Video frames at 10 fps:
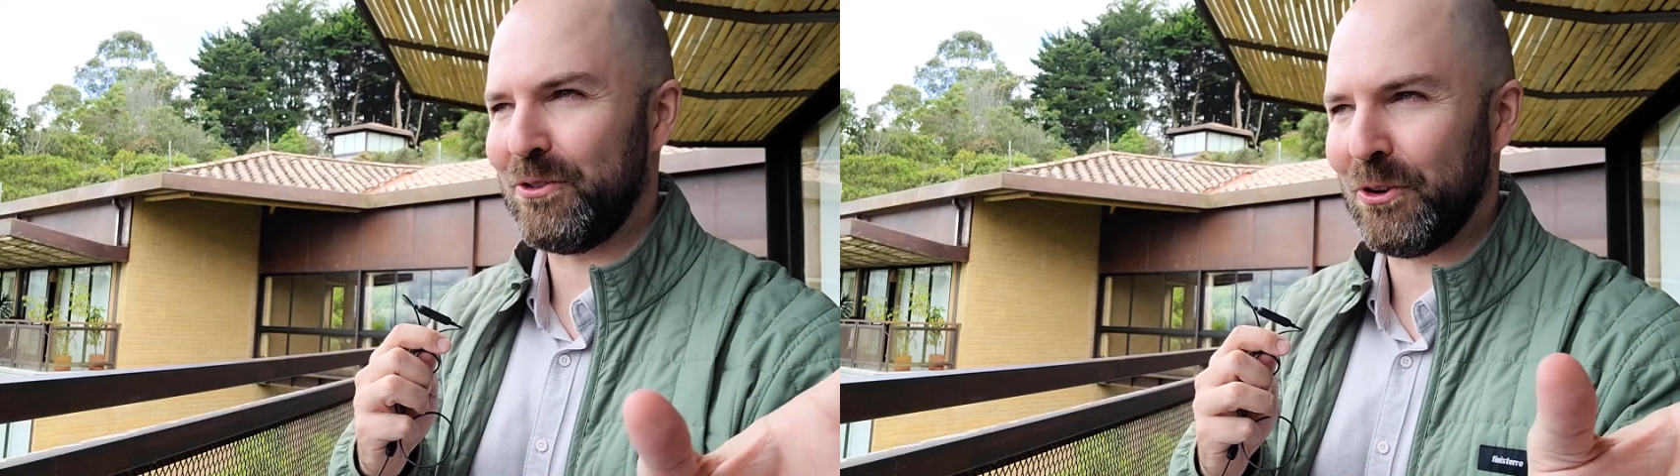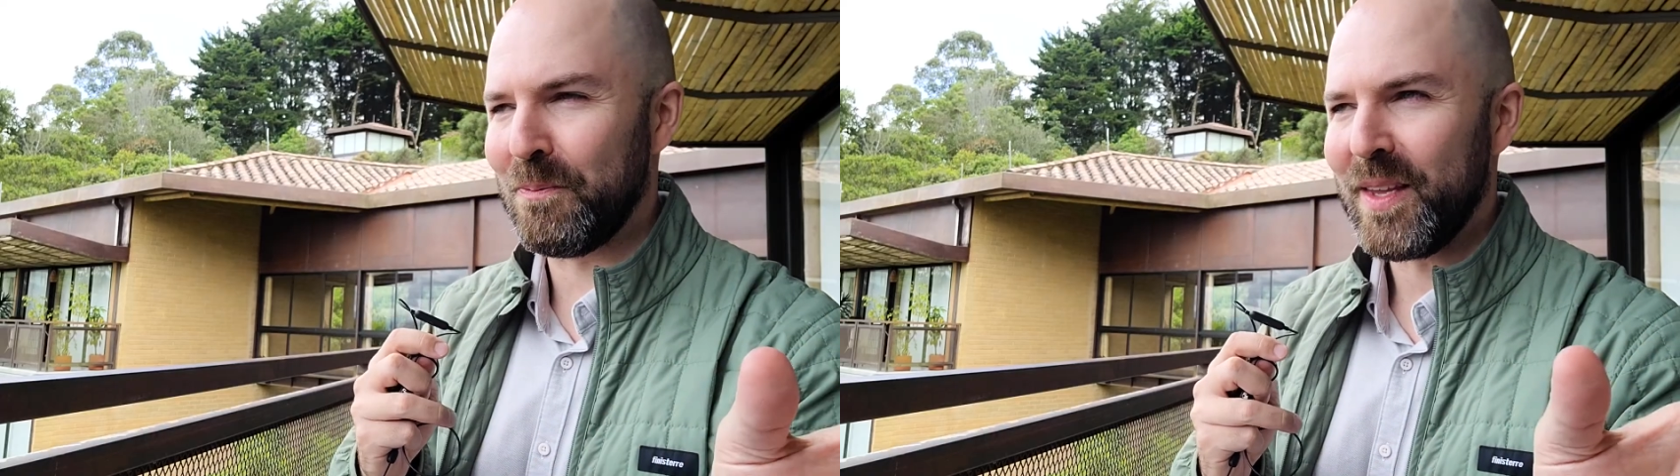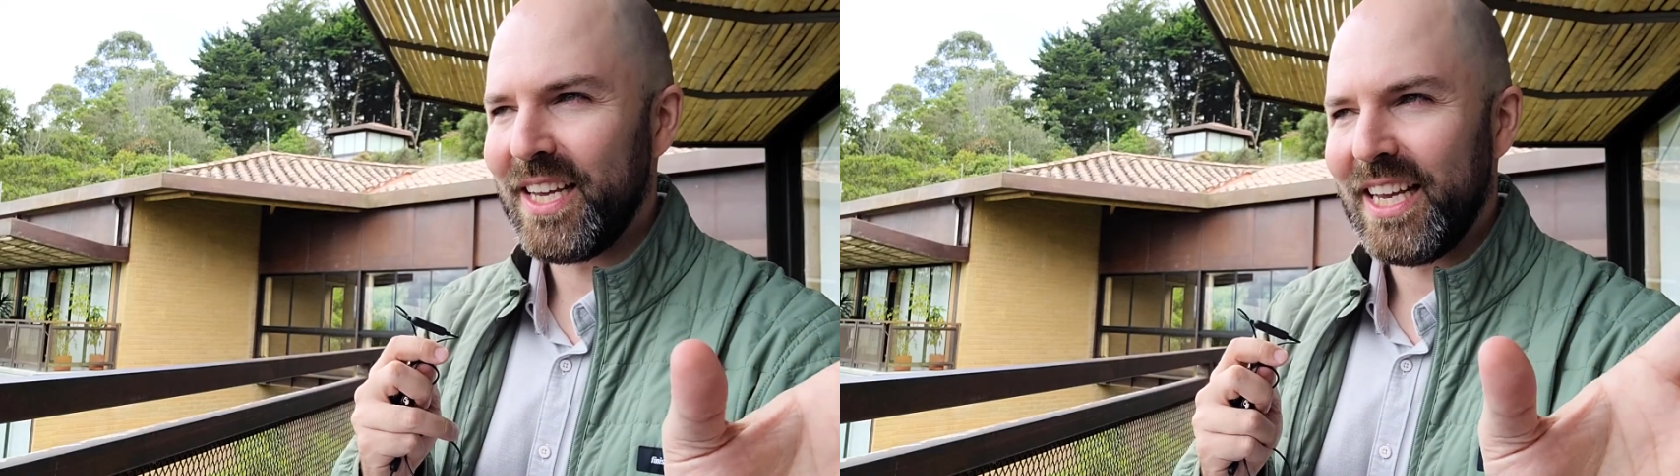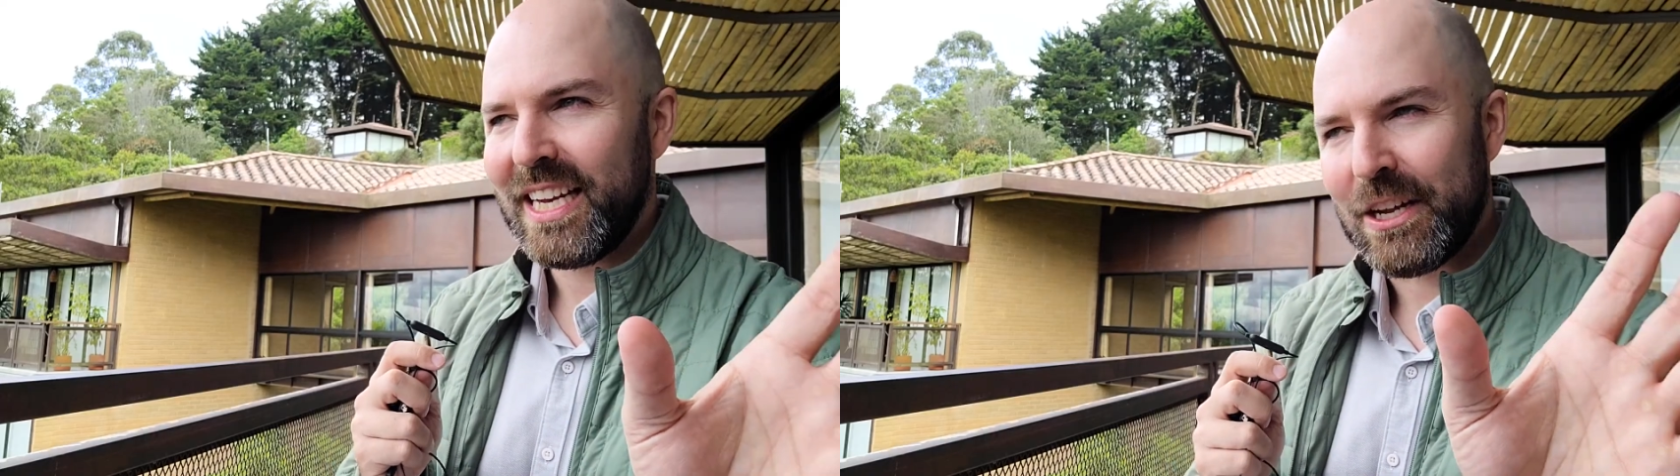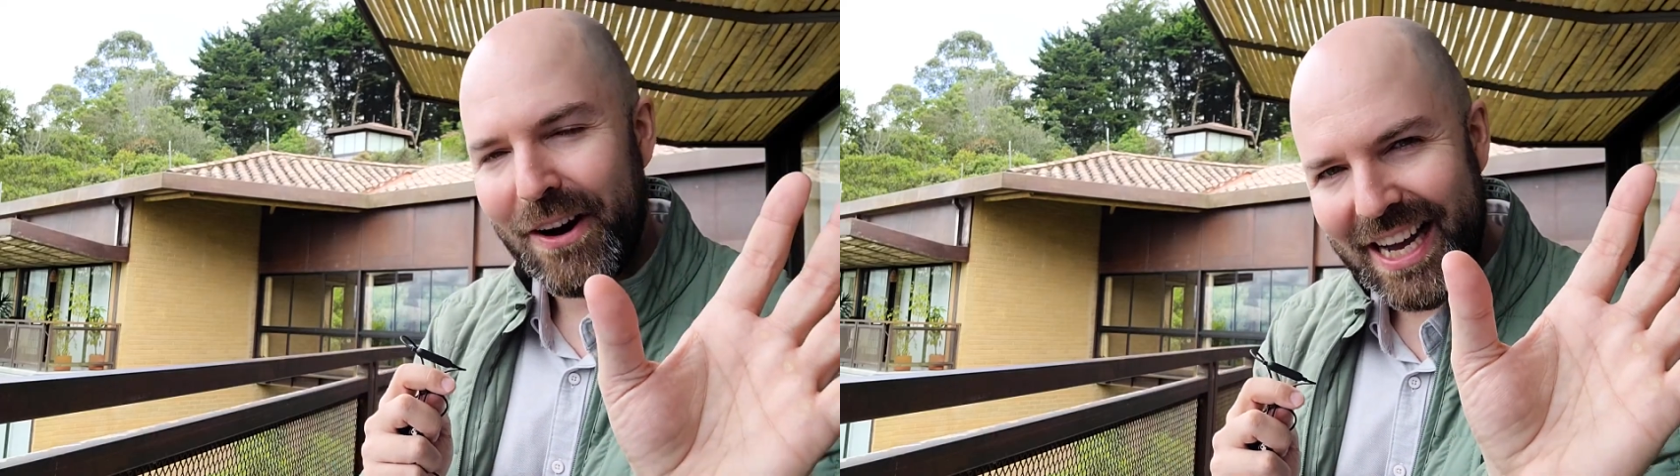So
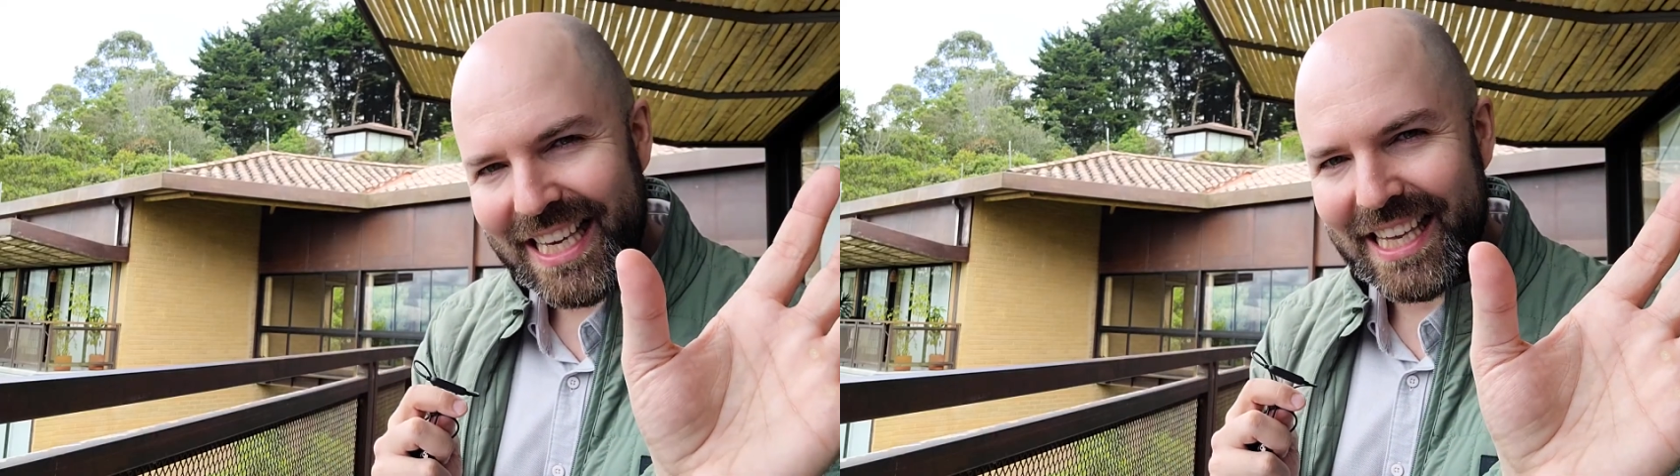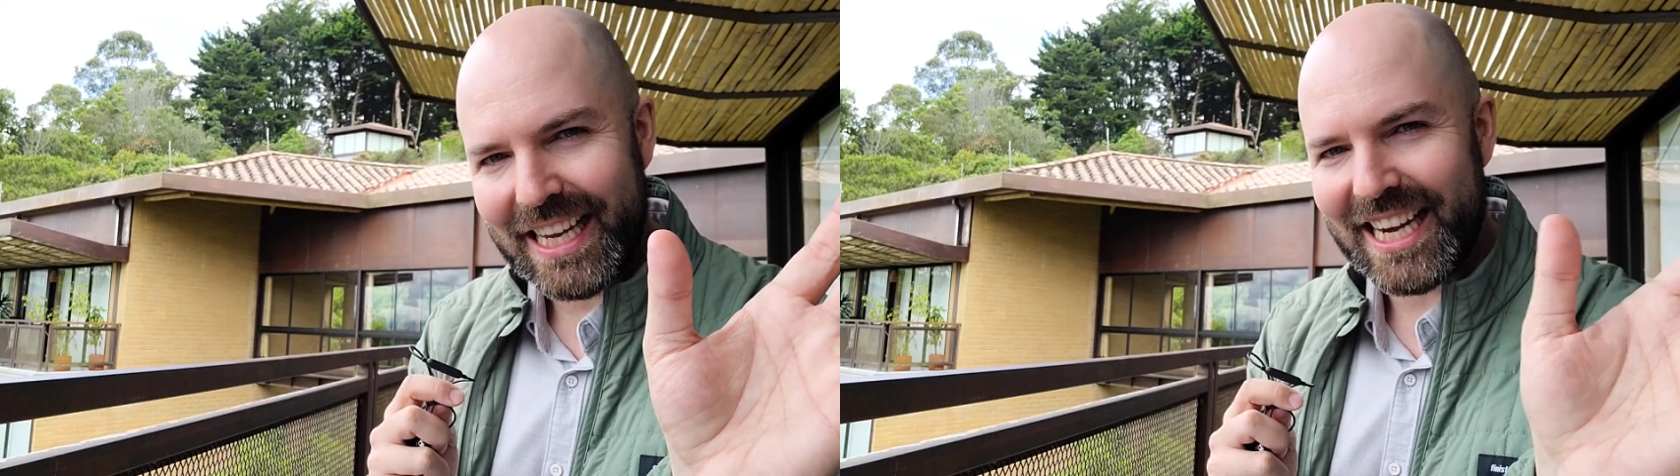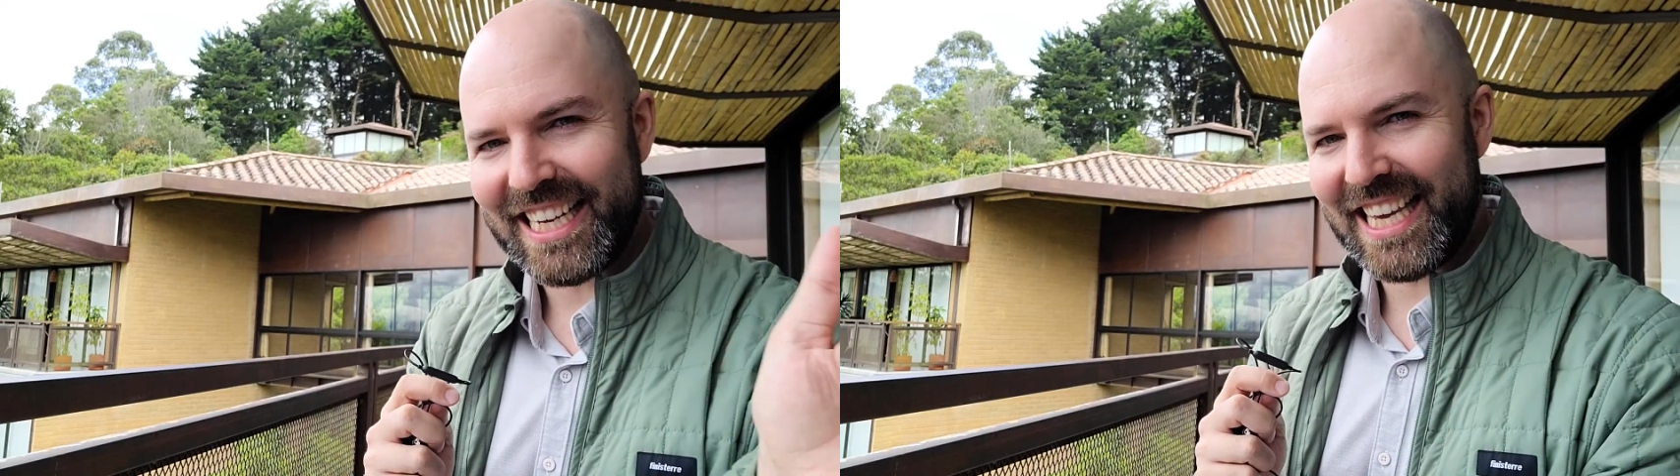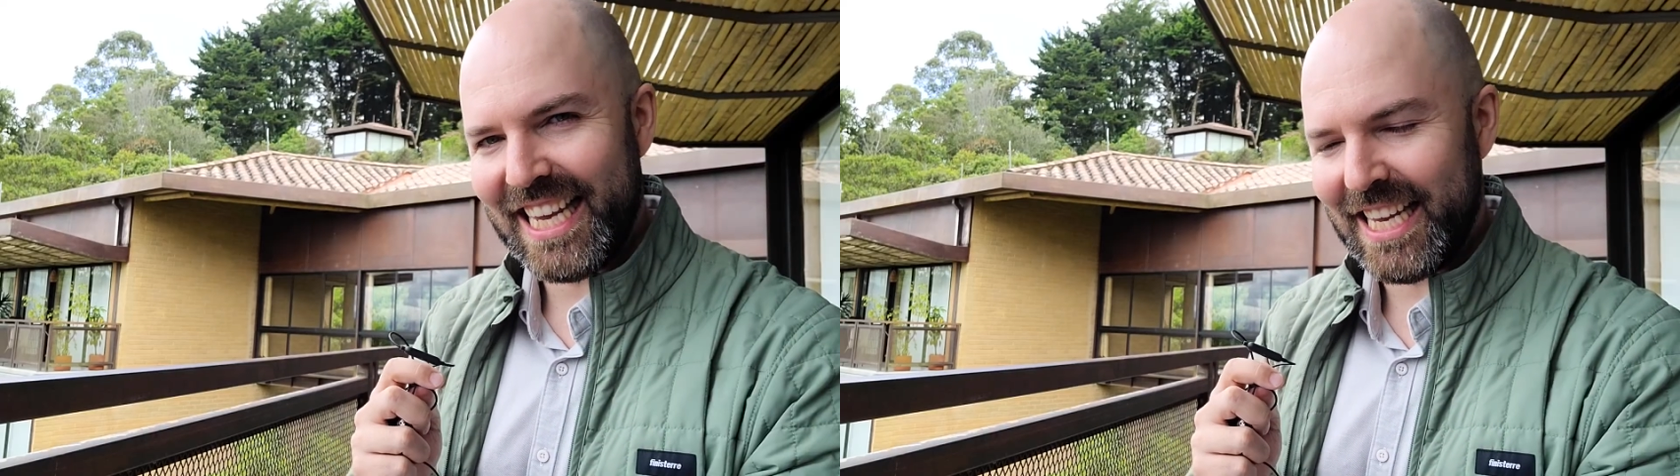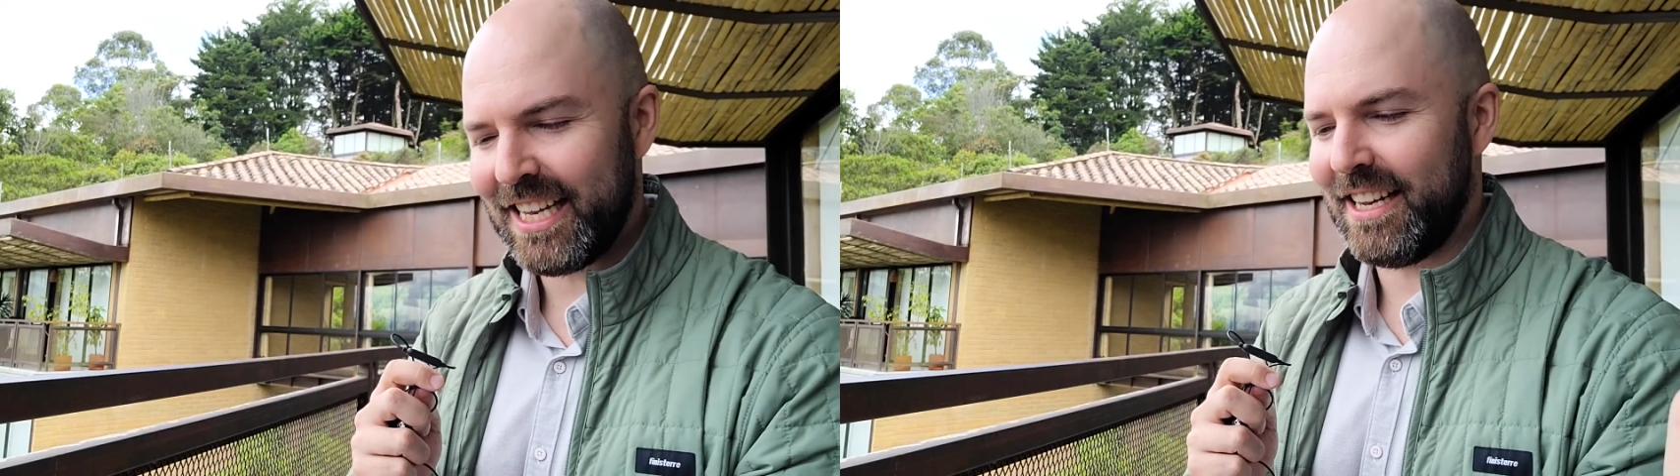now I
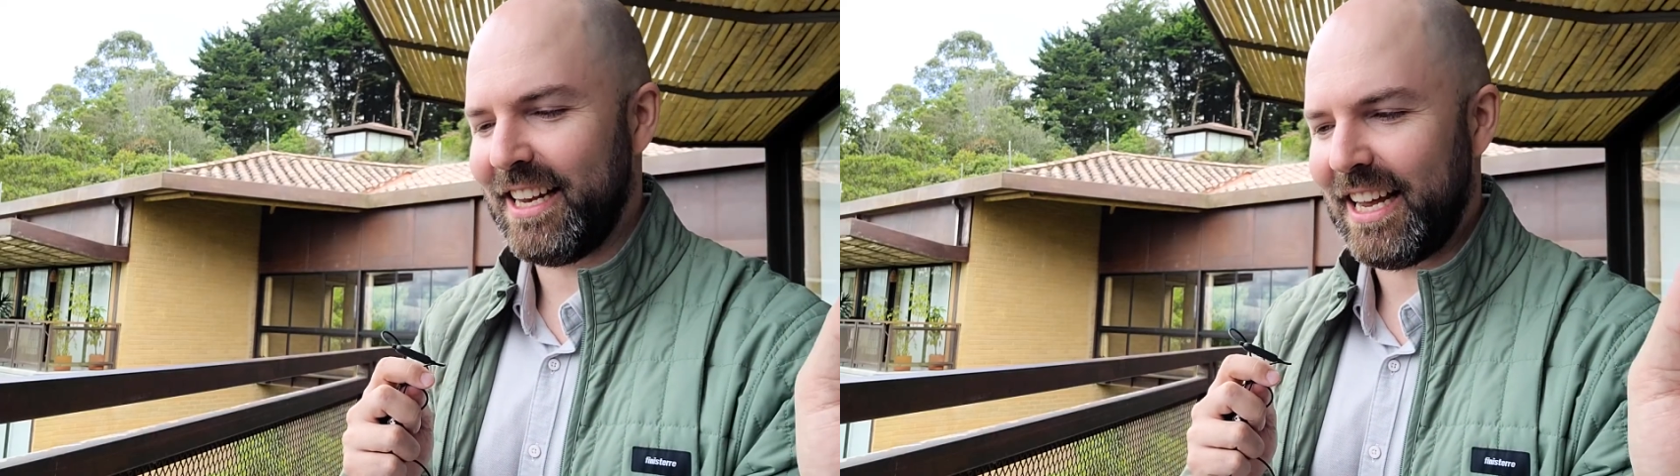can't